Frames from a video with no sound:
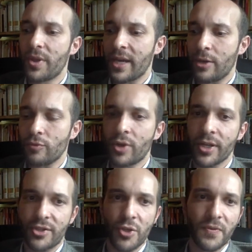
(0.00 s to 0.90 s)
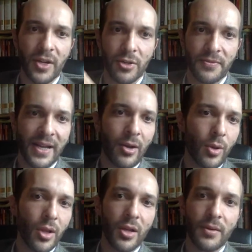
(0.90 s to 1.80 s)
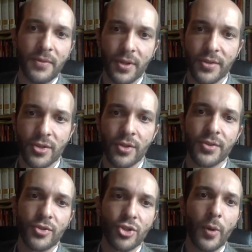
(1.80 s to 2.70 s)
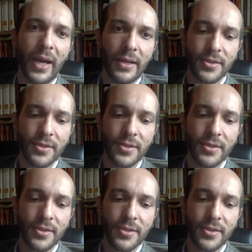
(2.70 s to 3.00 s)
without running too far afoul of the concerns that Joe